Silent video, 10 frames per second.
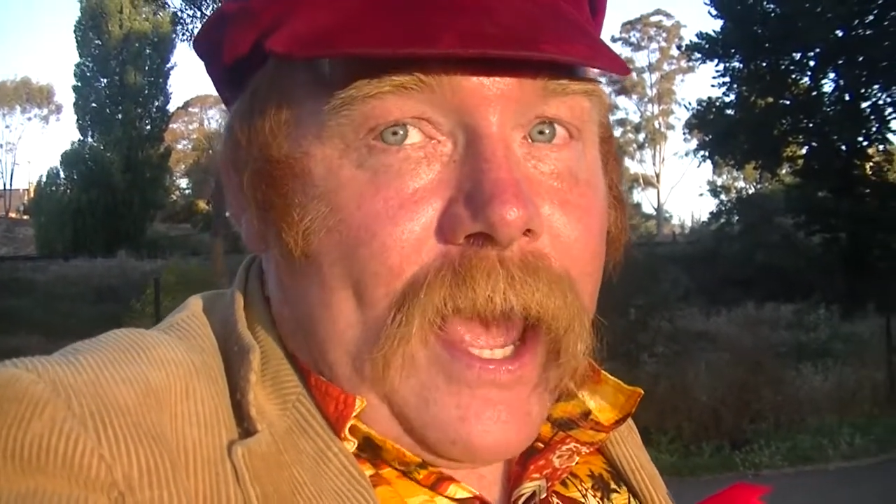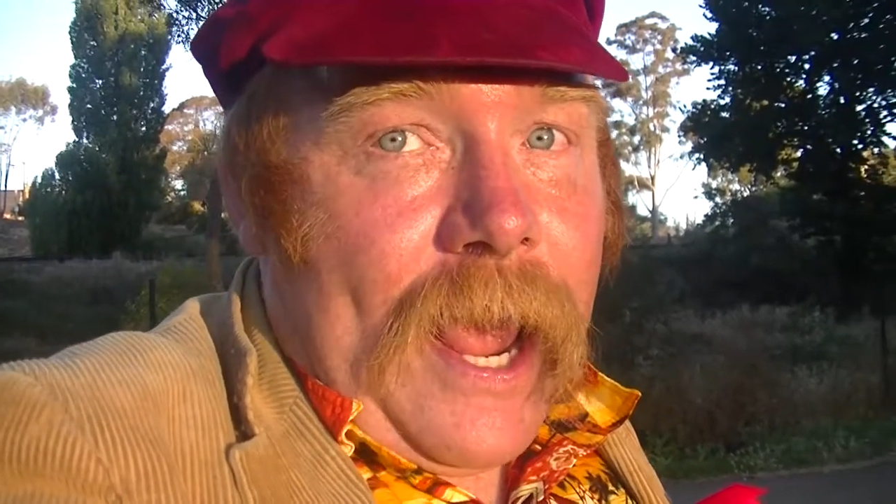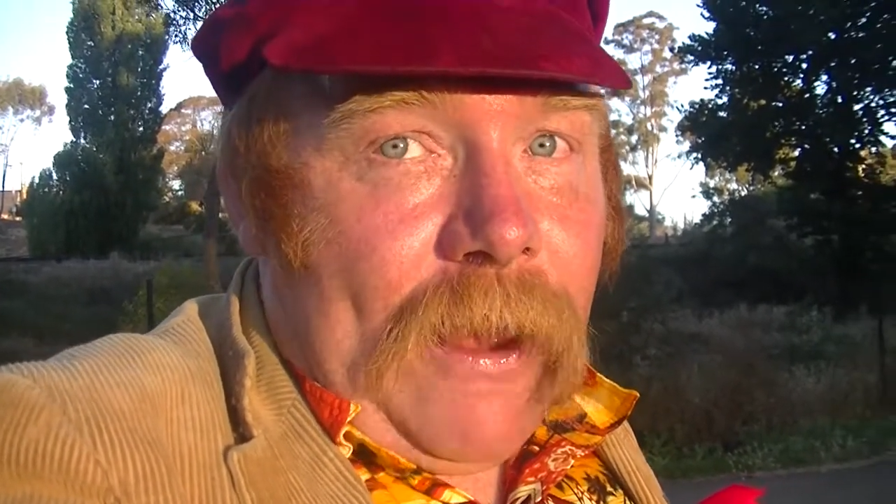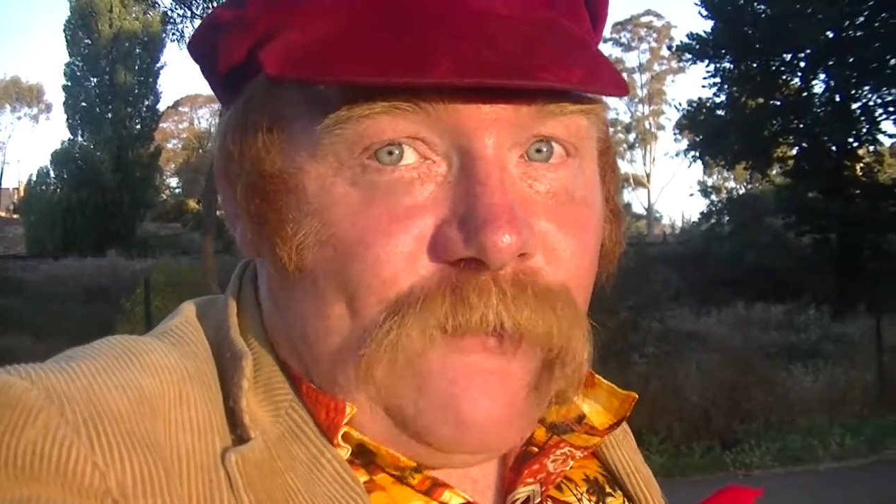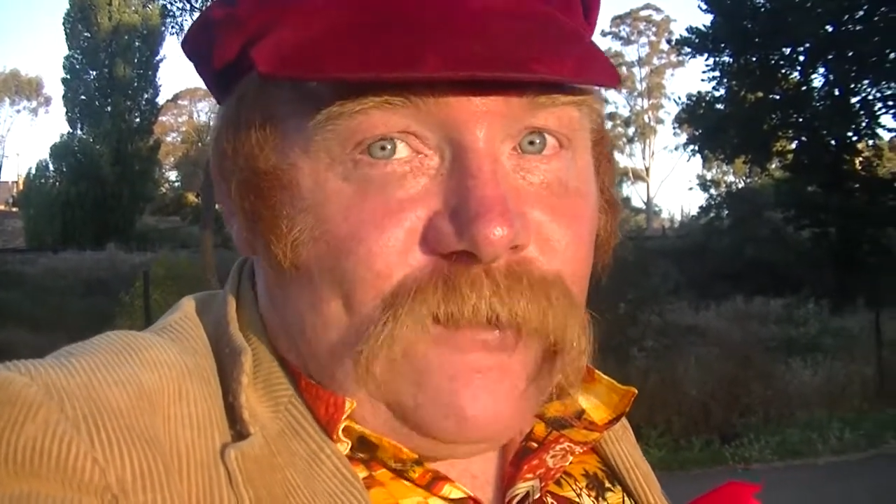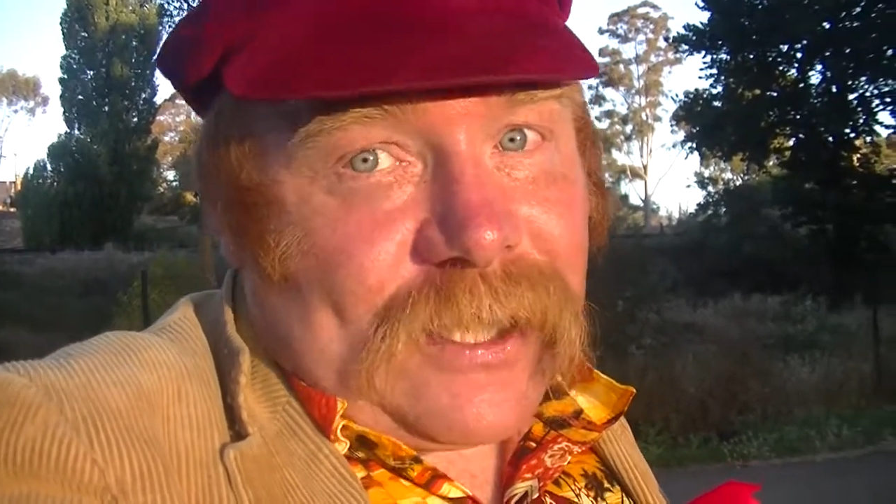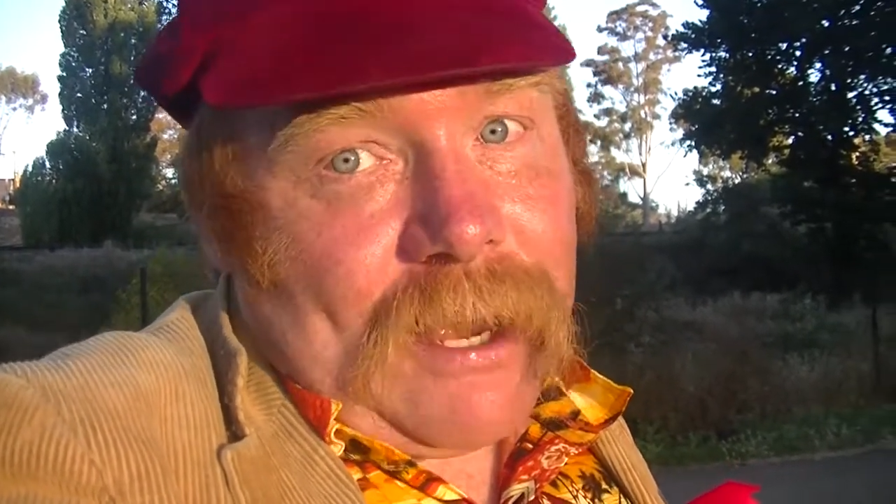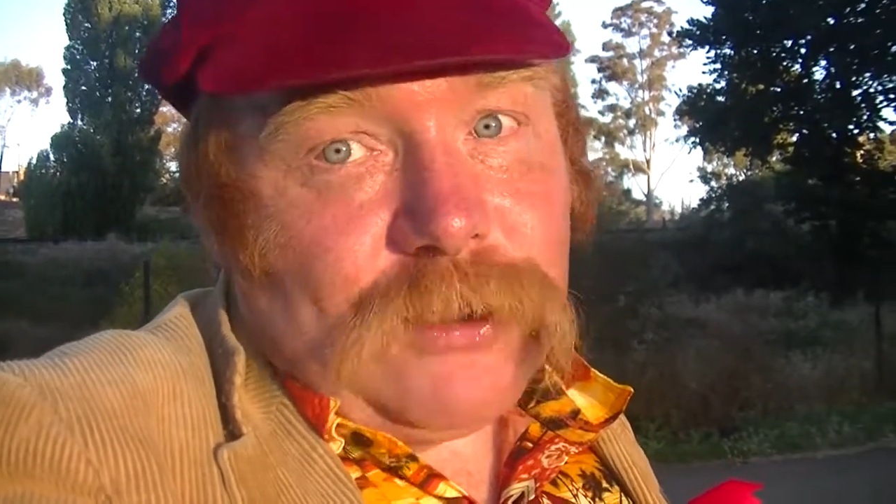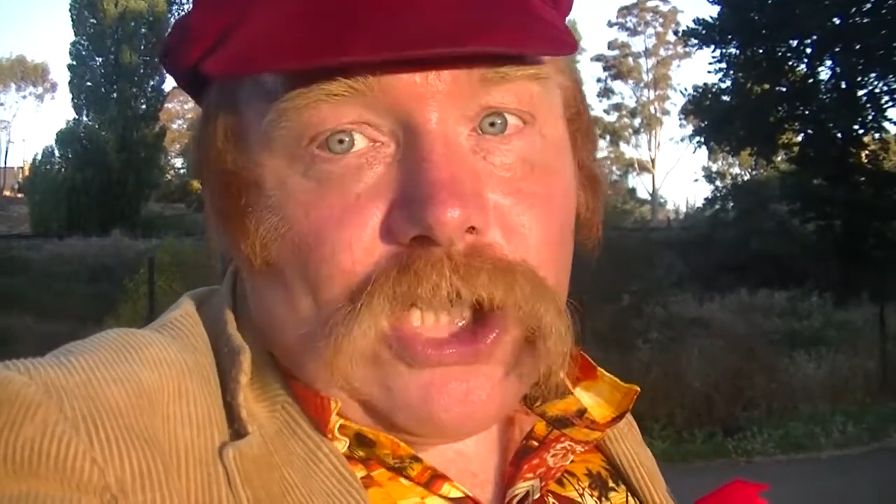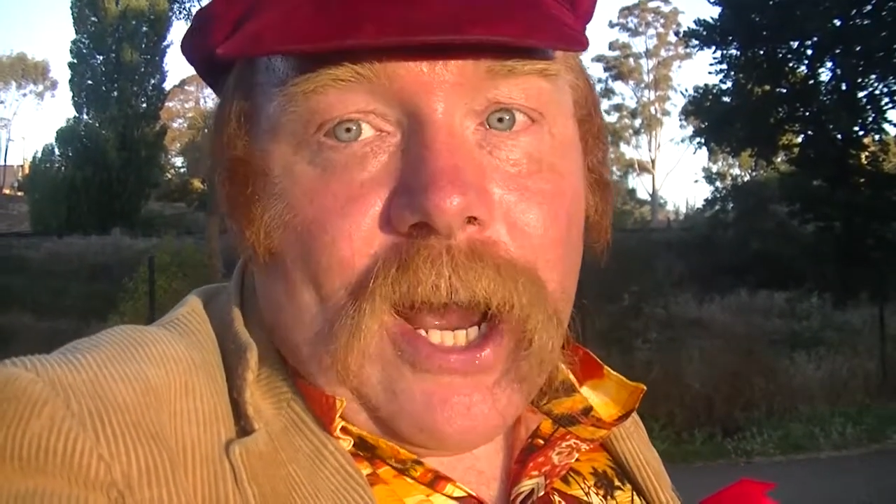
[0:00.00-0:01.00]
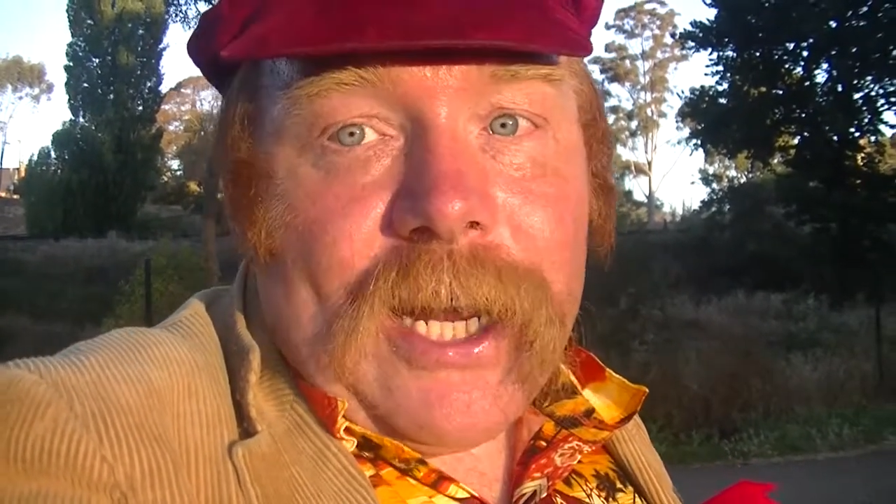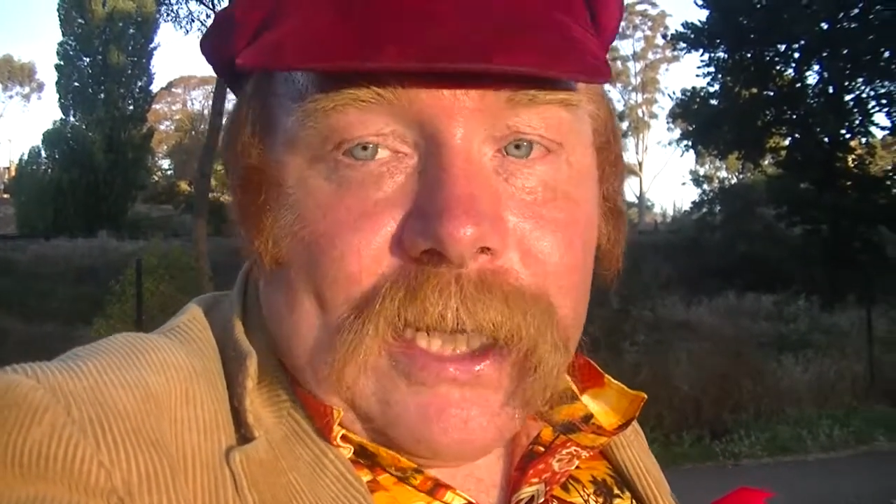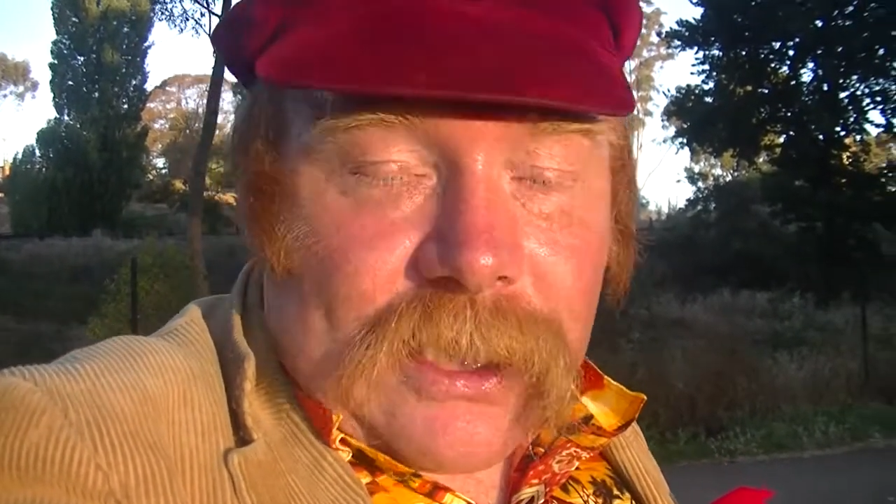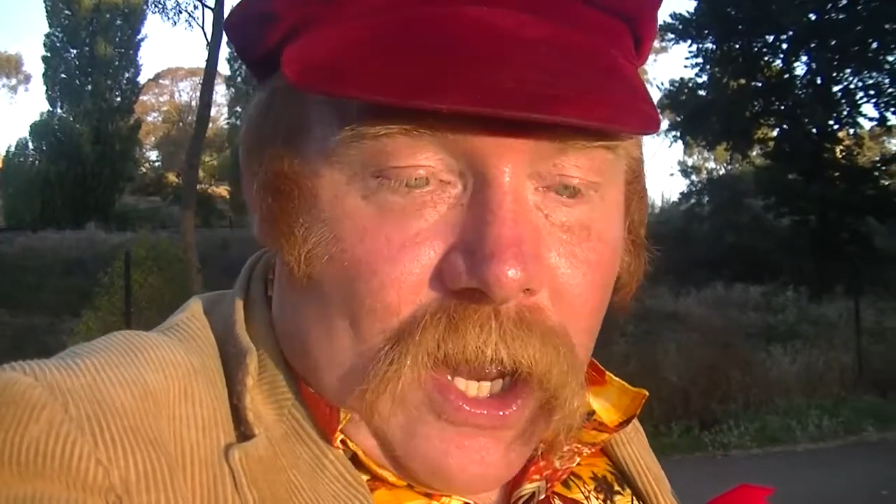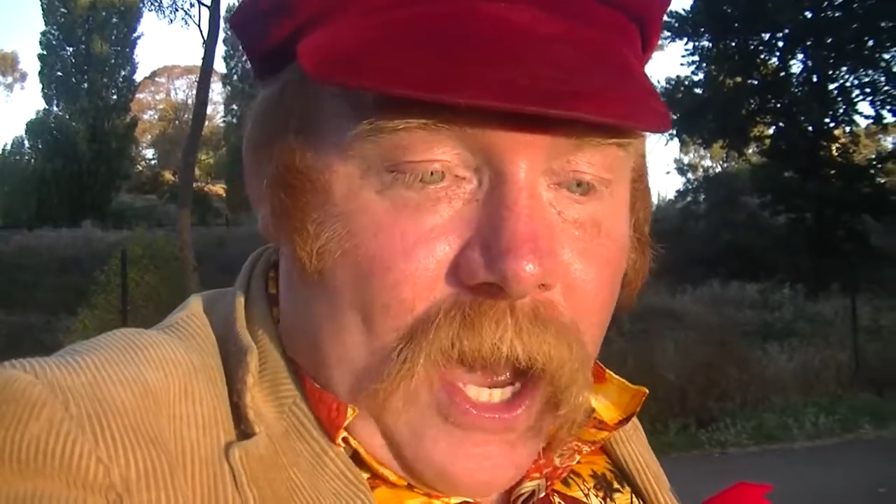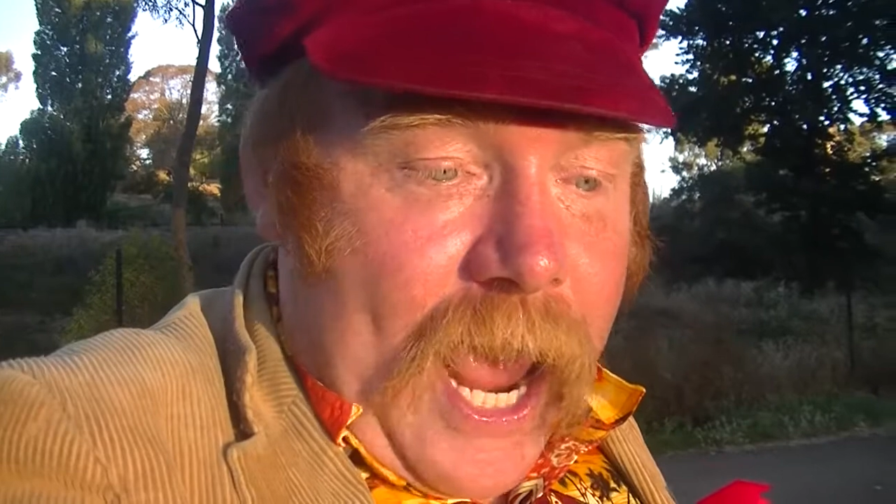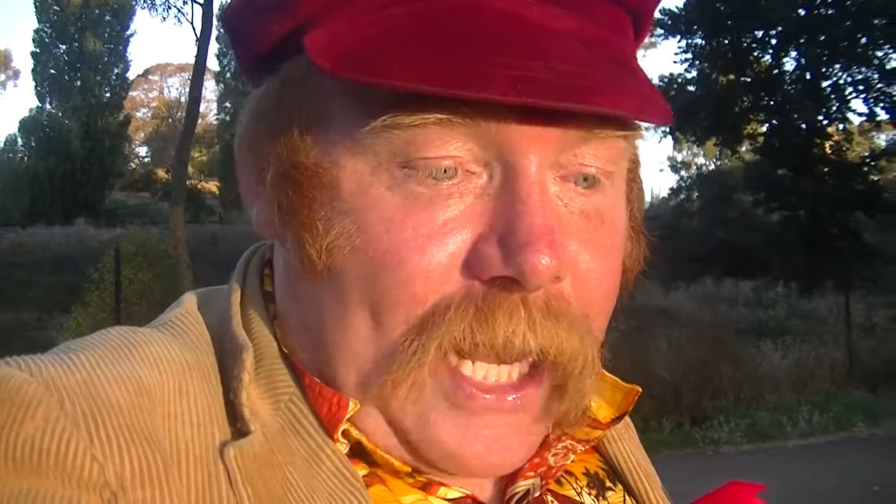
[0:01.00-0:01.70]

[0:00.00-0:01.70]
If some Chinese guy